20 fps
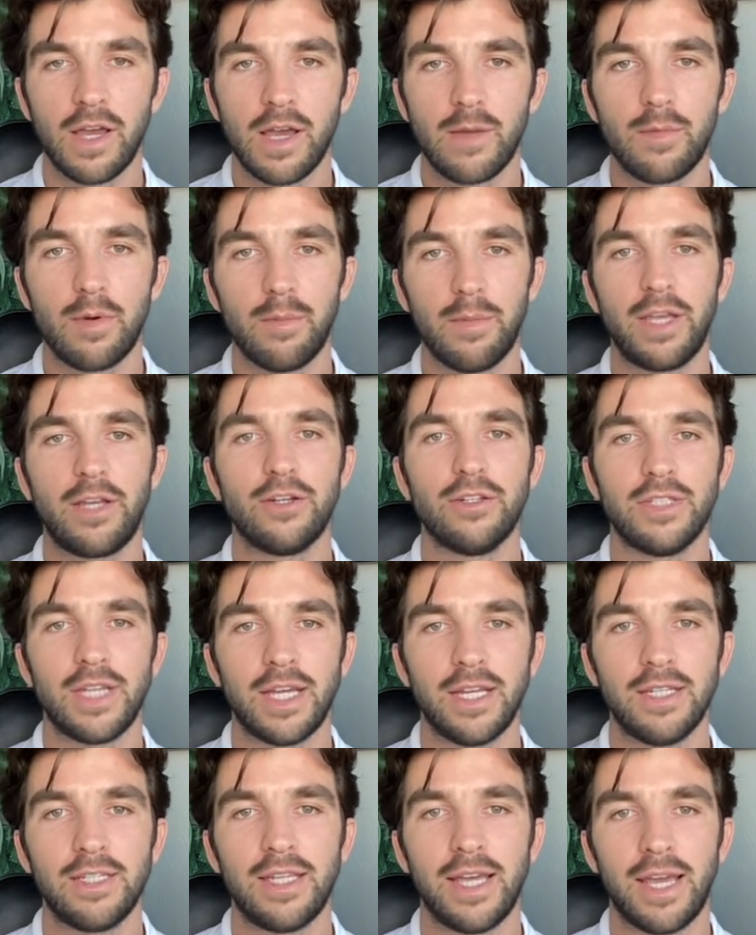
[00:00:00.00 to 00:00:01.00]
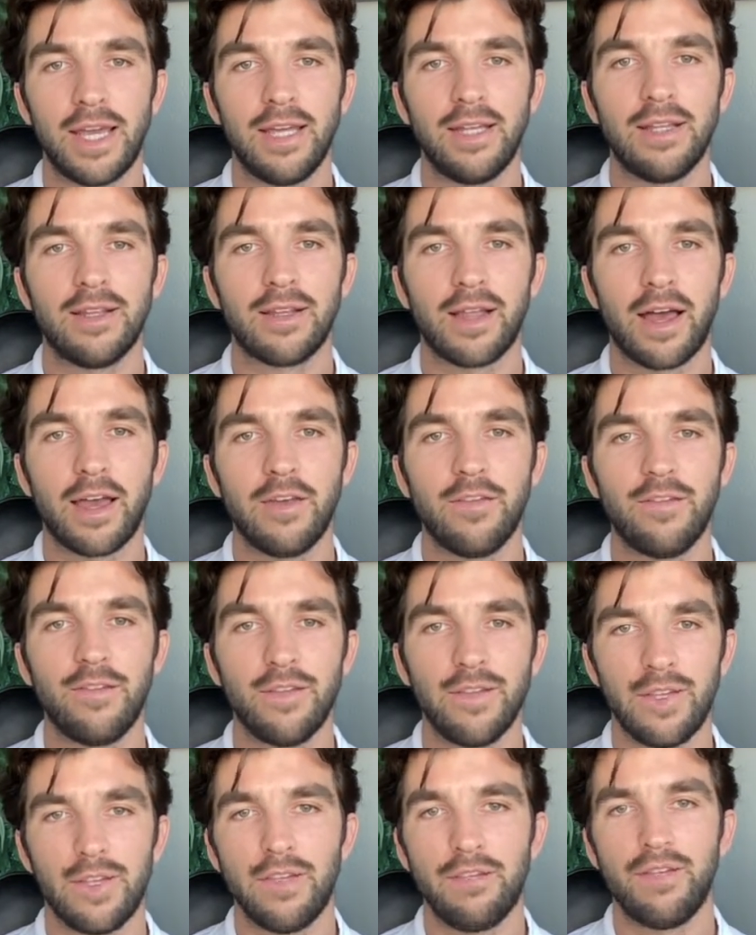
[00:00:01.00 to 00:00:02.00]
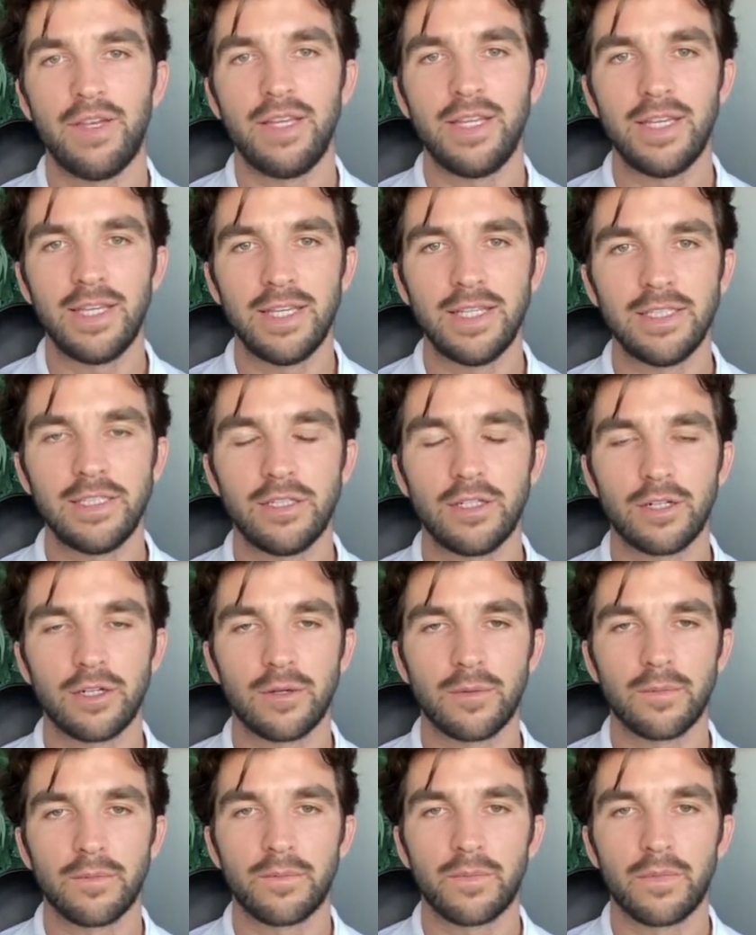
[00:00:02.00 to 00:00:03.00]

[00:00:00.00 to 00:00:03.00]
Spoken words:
but make your day-to-day life even easier.